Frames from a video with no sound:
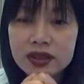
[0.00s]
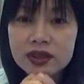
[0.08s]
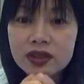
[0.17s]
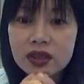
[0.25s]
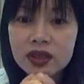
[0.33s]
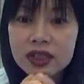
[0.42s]

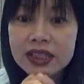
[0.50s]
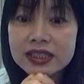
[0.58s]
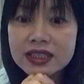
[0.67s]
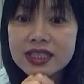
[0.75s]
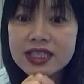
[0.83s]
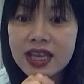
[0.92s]
the
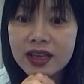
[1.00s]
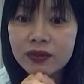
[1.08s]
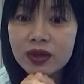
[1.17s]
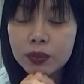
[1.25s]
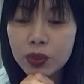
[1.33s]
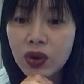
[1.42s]

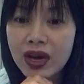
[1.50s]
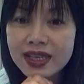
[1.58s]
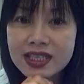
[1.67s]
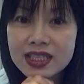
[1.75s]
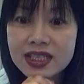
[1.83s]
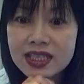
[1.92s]
exam
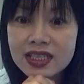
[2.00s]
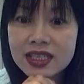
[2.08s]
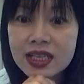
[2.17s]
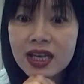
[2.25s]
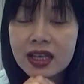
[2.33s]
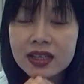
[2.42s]
process?
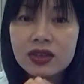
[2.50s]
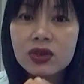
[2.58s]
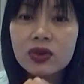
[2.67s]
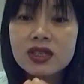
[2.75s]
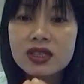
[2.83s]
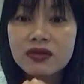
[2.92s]

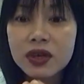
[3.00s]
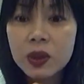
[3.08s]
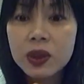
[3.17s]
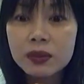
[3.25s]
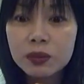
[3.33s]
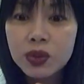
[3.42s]
It's very
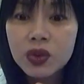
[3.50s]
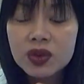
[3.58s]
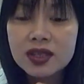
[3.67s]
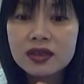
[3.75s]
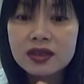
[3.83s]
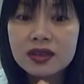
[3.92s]

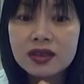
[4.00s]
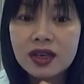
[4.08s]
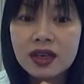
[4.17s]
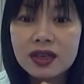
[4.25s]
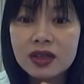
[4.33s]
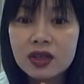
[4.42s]
important,
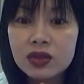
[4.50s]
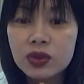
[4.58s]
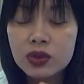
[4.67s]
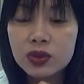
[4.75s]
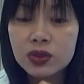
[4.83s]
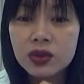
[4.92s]
and
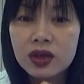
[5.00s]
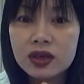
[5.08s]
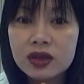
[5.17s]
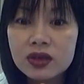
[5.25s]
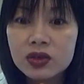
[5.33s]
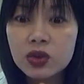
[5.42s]

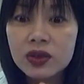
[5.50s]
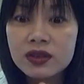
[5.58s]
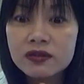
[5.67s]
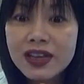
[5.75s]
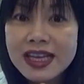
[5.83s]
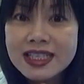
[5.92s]
to
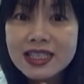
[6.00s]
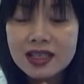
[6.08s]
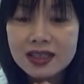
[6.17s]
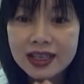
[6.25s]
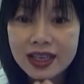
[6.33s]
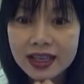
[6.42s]

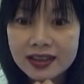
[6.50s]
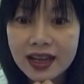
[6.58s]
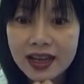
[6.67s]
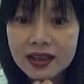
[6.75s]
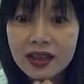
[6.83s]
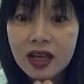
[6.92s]
investigate
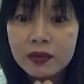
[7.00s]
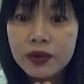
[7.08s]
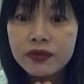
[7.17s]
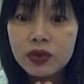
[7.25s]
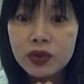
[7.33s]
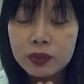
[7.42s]
that
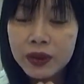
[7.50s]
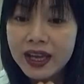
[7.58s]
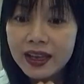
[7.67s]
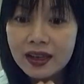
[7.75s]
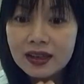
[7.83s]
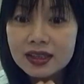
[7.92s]
before you buy
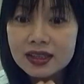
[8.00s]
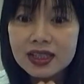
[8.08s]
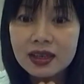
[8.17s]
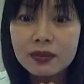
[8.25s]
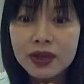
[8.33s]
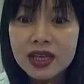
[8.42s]
anything,
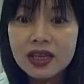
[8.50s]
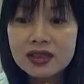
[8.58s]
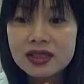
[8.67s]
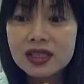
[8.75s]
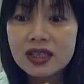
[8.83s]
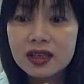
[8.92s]
because
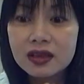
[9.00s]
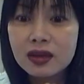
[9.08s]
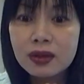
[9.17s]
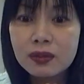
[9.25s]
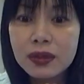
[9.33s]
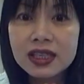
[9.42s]
it
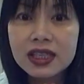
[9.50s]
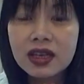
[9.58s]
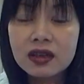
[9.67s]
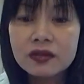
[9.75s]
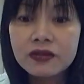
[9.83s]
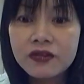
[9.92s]
may not
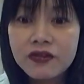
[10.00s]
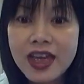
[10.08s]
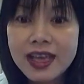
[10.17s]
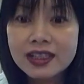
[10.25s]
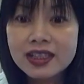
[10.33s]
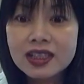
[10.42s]

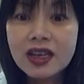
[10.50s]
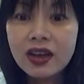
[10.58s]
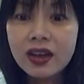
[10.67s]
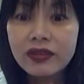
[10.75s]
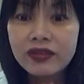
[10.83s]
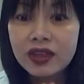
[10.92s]
affect
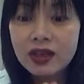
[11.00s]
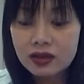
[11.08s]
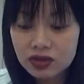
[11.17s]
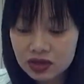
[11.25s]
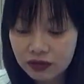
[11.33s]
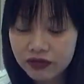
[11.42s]
if
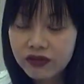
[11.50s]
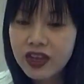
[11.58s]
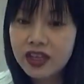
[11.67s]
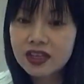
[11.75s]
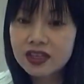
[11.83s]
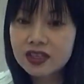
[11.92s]
there's a
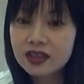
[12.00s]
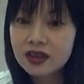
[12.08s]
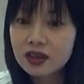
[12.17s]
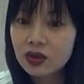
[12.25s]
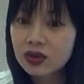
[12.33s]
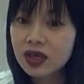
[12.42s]
fake.
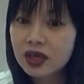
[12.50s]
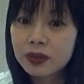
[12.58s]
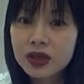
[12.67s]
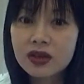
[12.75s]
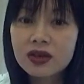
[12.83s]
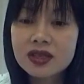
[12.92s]
Okay,
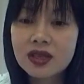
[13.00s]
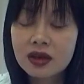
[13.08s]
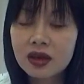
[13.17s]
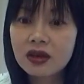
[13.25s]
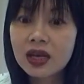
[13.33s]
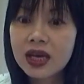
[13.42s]
because there are
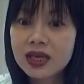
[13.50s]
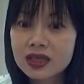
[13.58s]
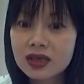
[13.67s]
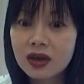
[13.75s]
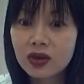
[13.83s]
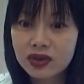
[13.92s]
lots
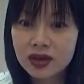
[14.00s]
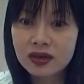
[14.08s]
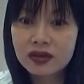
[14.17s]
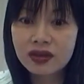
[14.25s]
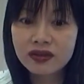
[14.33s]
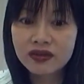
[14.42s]
out there
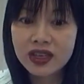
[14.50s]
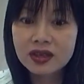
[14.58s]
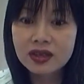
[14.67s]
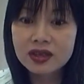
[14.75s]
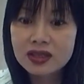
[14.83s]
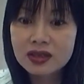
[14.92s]
fake
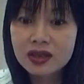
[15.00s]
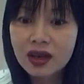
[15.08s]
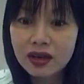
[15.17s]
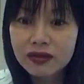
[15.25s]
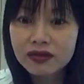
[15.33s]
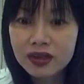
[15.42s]

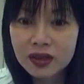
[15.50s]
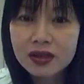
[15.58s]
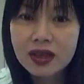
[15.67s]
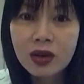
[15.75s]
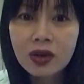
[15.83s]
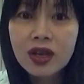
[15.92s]
stuff,
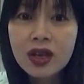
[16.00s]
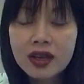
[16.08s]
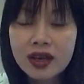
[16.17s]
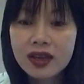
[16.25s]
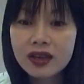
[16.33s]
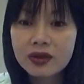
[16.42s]

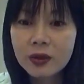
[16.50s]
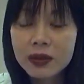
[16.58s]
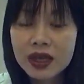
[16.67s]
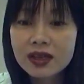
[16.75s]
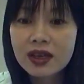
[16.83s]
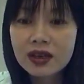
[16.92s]
and may
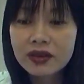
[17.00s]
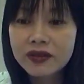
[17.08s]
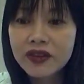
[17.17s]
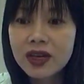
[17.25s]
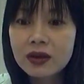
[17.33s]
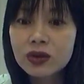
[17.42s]
not
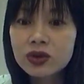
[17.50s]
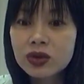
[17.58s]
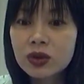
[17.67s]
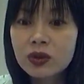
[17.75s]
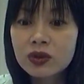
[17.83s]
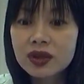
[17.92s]
affect.
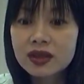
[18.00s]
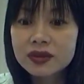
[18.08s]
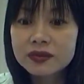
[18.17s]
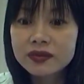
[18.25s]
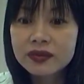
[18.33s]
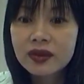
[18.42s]
Also,
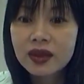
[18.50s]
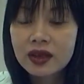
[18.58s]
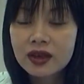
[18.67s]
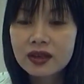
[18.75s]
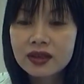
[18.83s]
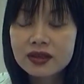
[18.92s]

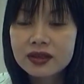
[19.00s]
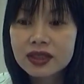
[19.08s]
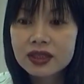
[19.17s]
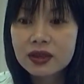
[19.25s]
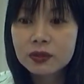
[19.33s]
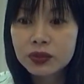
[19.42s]
it's
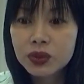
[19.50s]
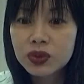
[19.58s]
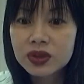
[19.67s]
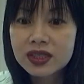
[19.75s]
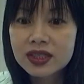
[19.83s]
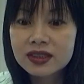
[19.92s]

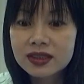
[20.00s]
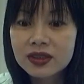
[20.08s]
important,